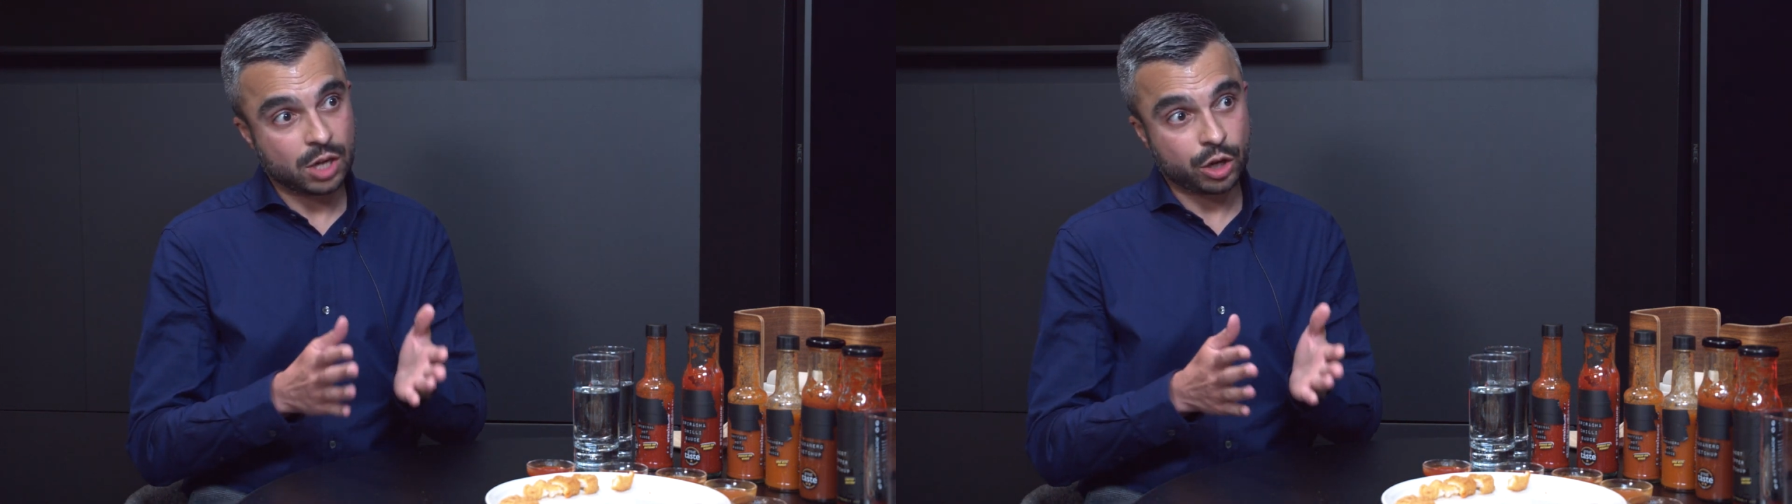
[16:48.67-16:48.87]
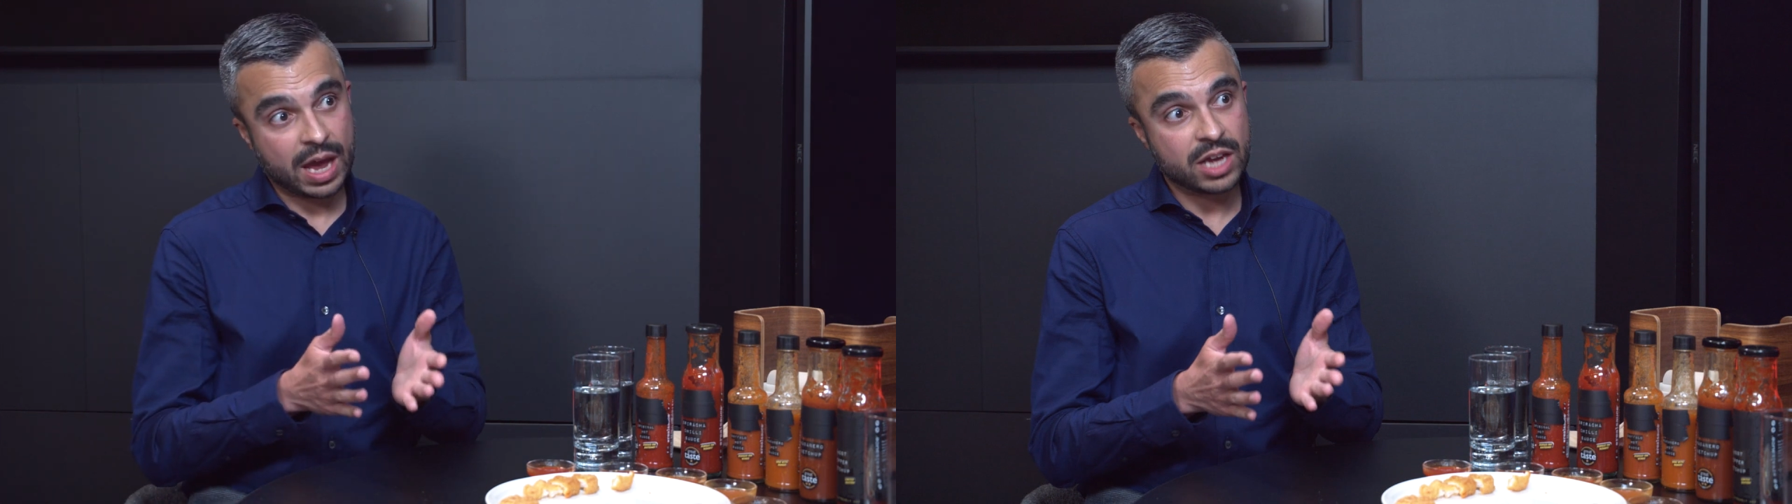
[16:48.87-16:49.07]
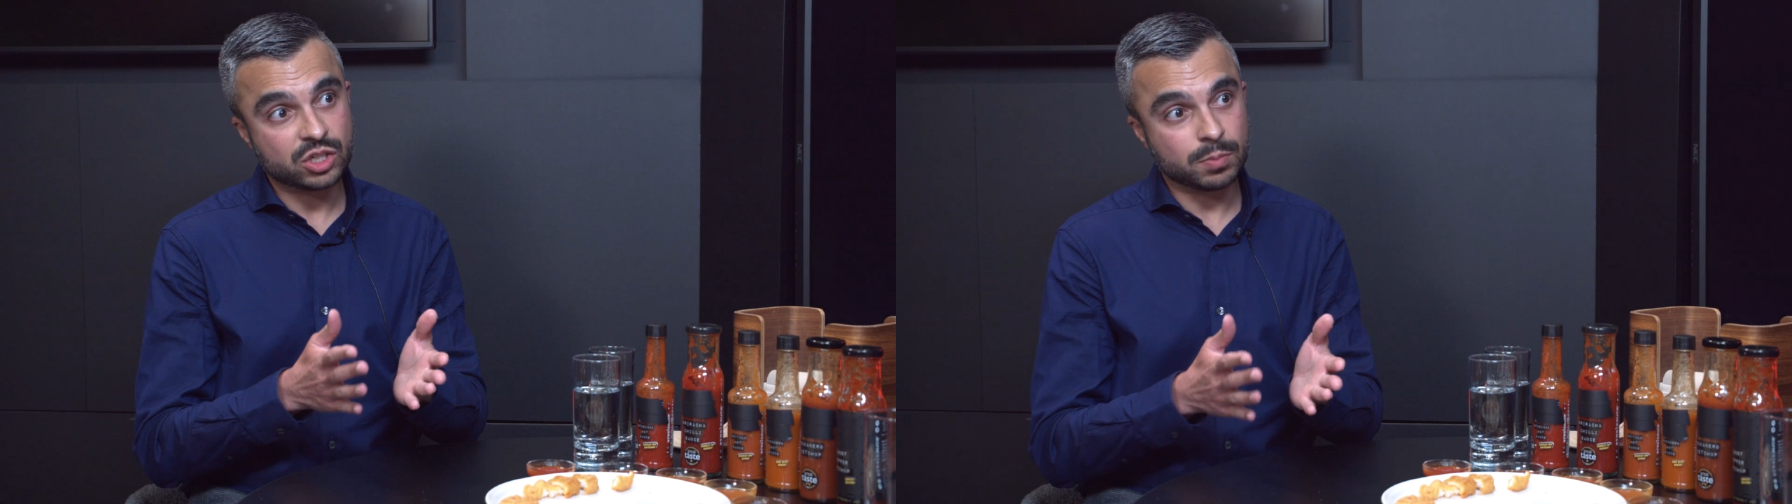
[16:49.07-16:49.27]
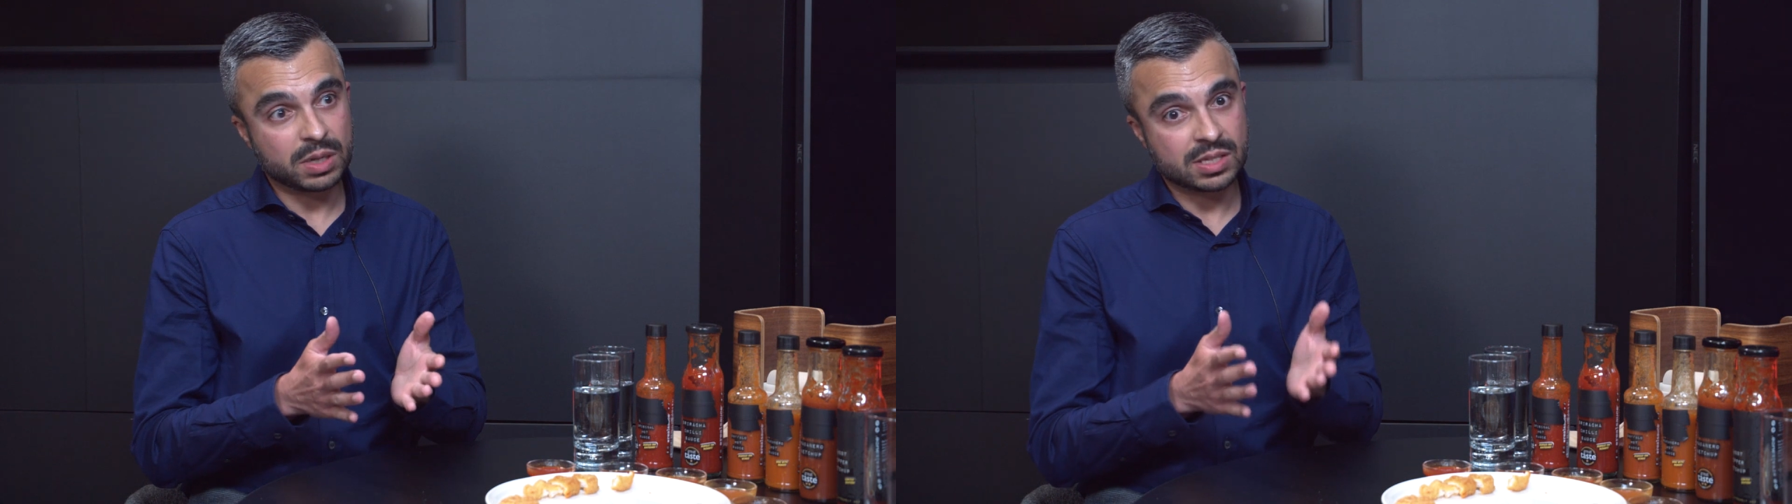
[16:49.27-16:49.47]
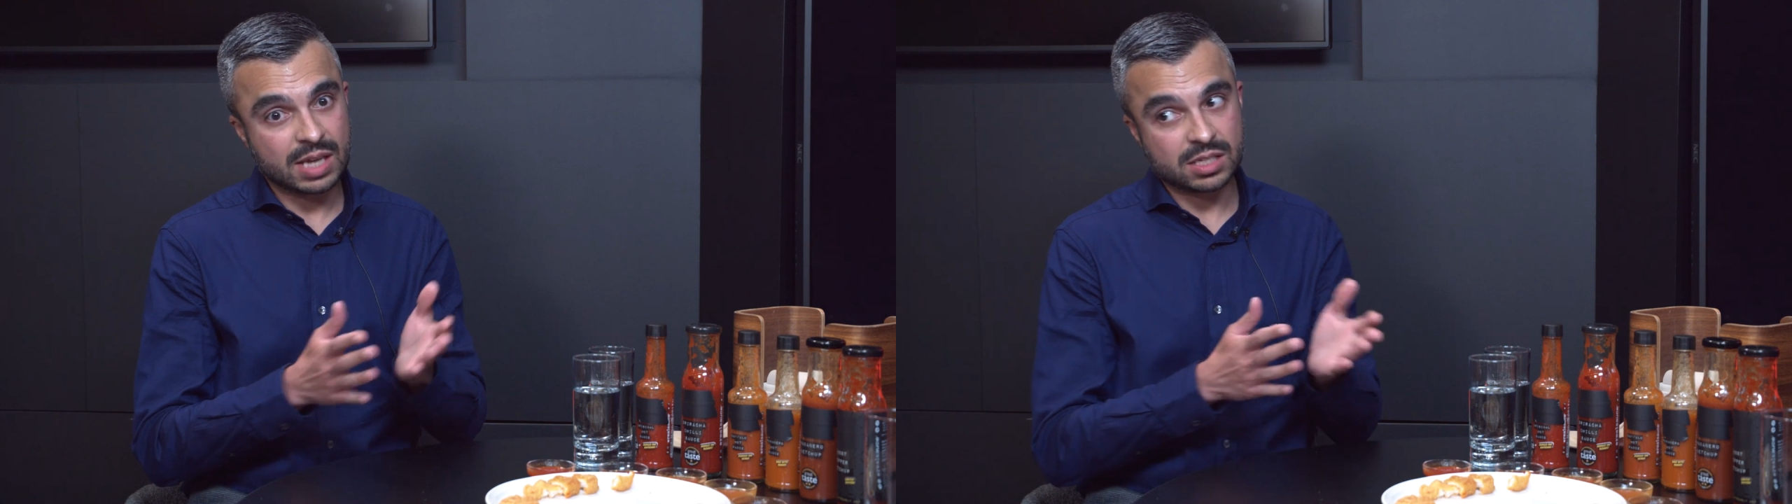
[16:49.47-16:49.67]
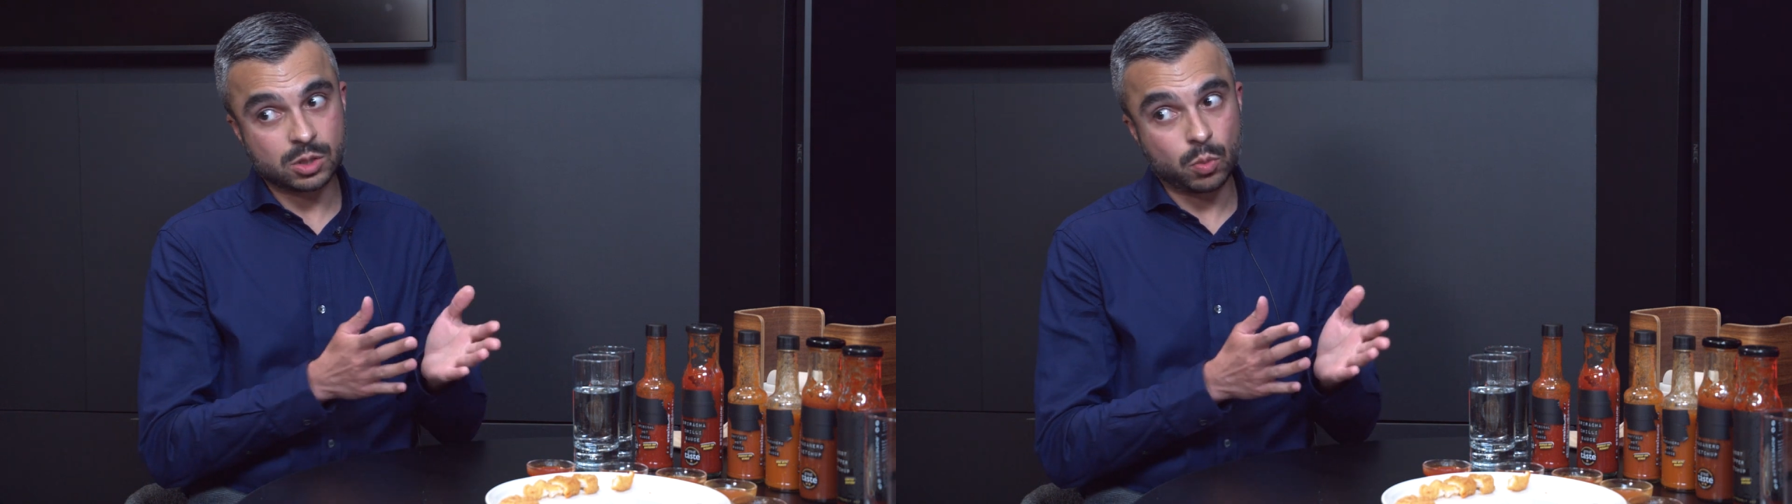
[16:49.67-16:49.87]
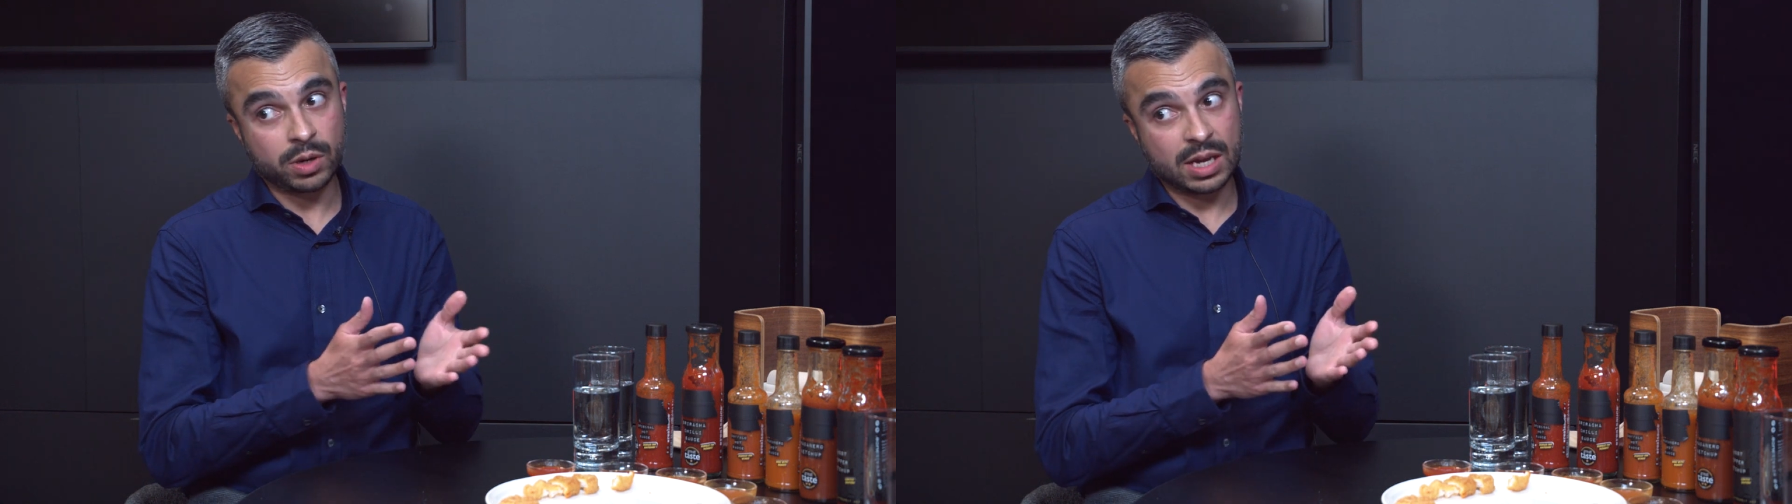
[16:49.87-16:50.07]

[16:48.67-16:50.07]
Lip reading: location because that's the one